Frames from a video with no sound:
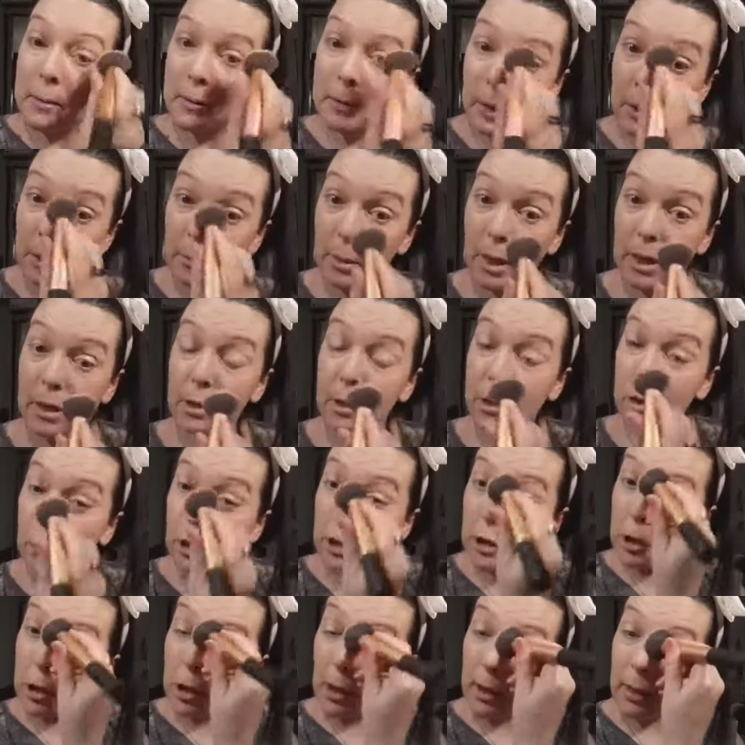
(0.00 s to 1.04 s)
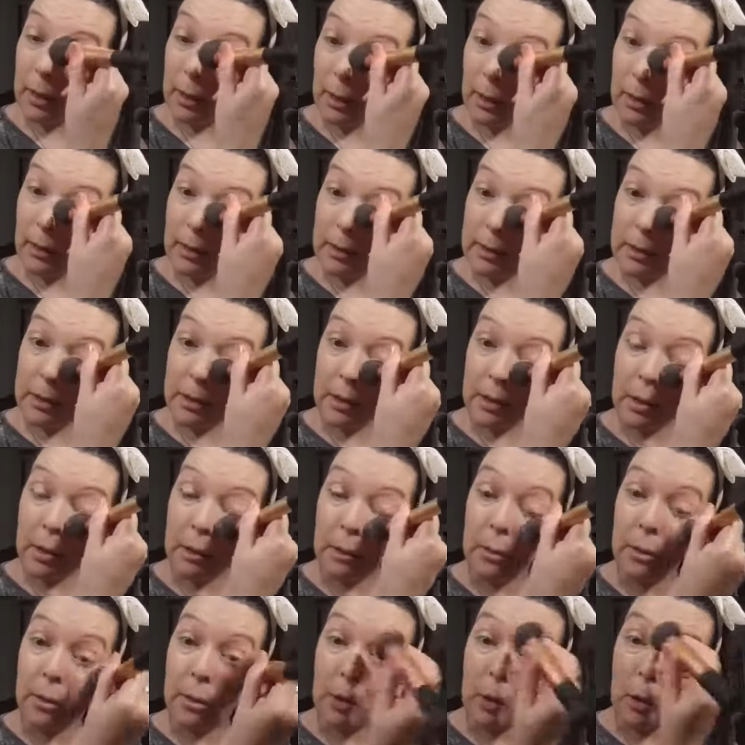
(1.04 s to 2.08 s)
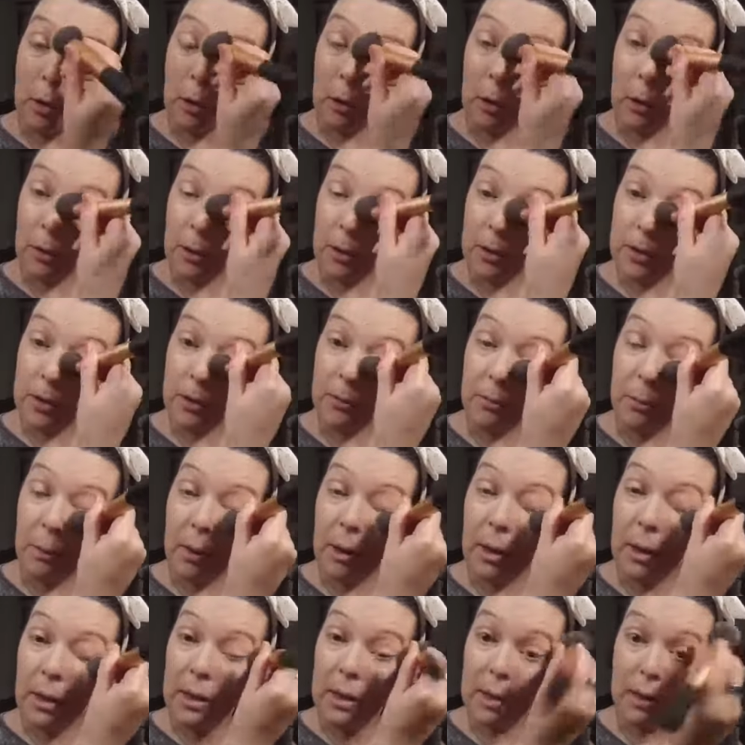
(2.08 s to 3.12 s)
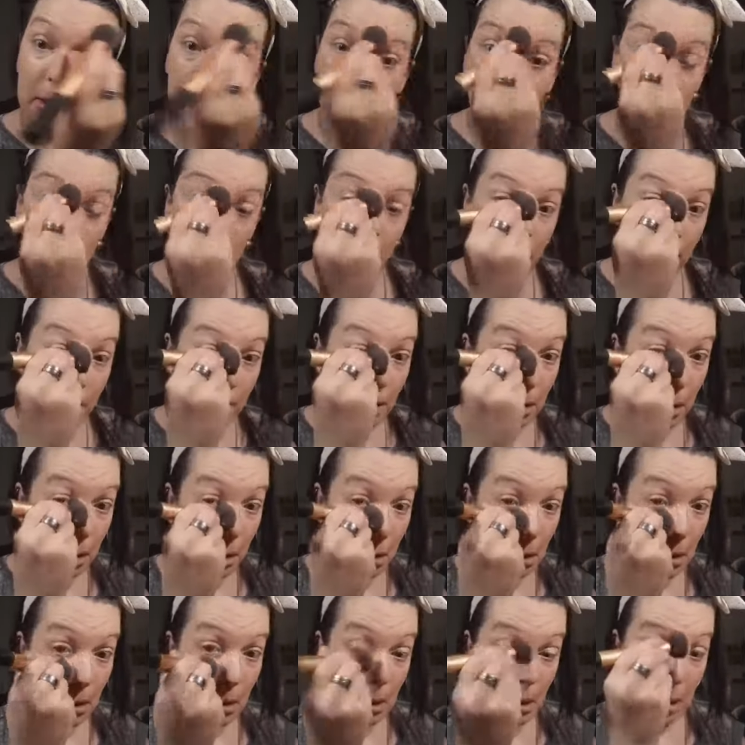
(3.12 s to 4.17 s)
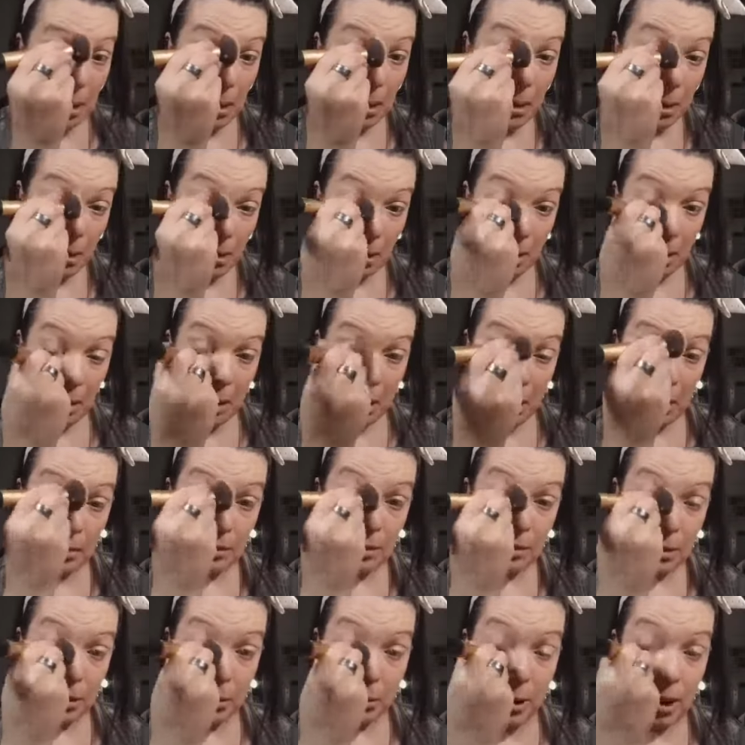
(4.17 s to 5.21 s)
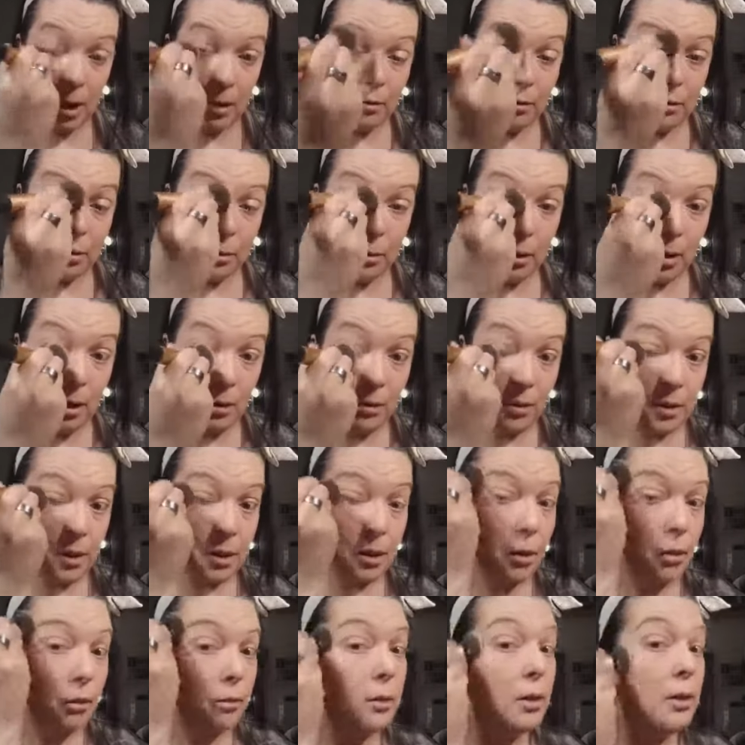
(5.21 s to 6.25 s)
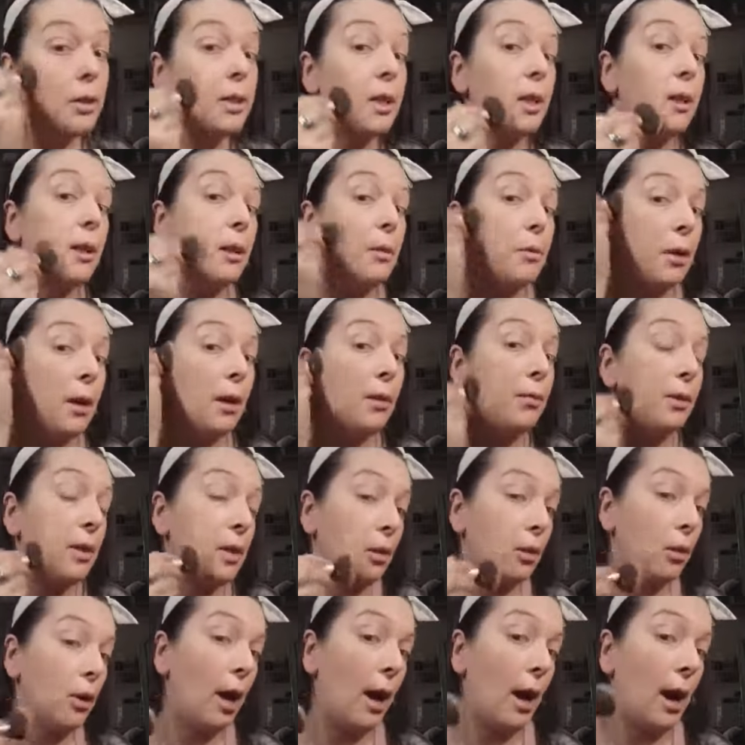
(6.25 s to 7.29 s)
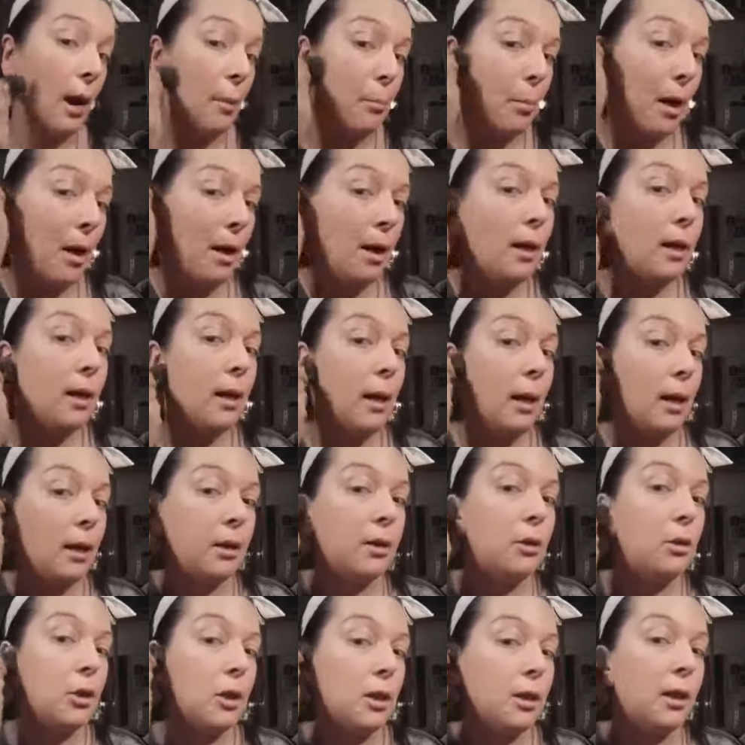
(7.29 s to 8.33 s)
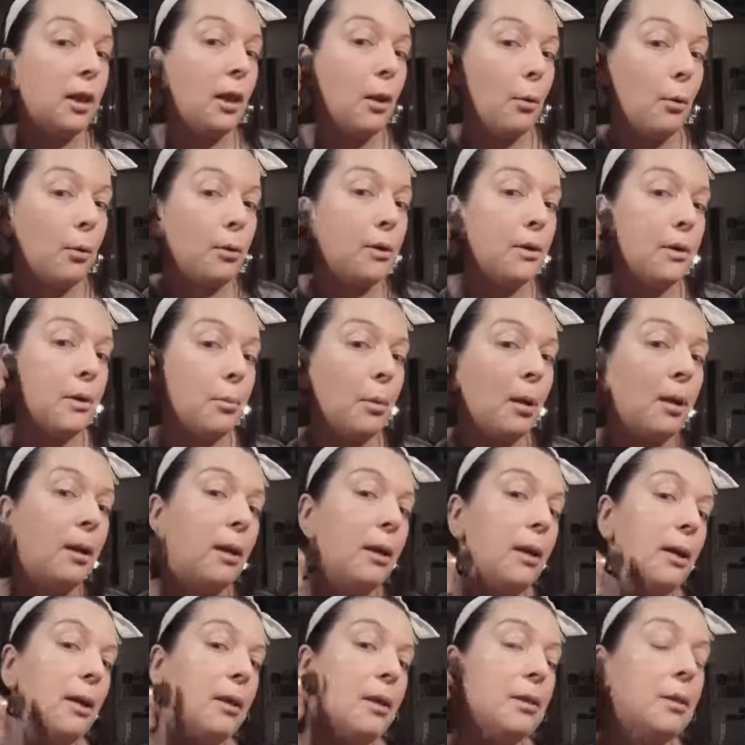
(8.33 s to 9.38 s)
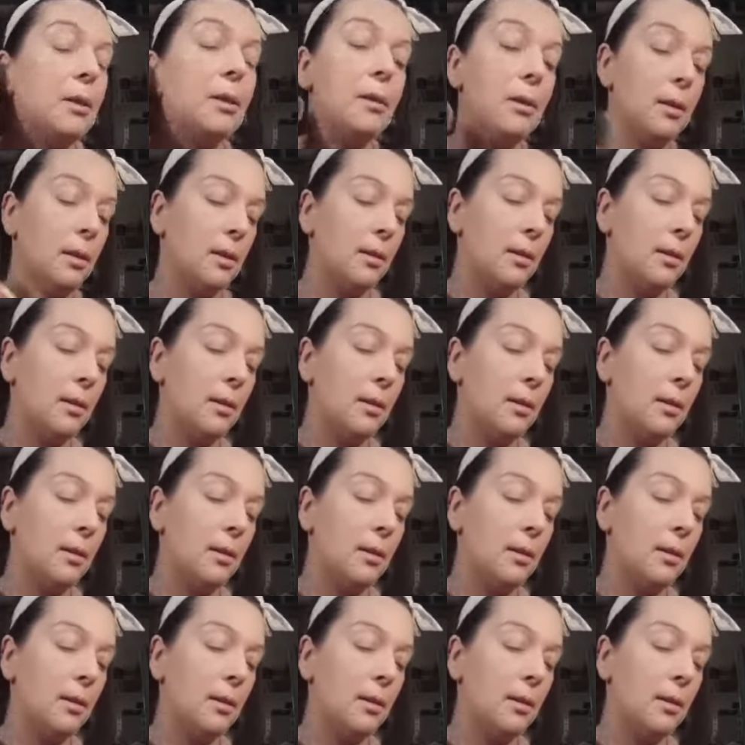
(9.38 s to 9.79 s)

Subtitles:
So I make sure I try and get into the corners of my eyes as well, so everywhere is covered. And if you're having your hair back, I usually go onto my ears,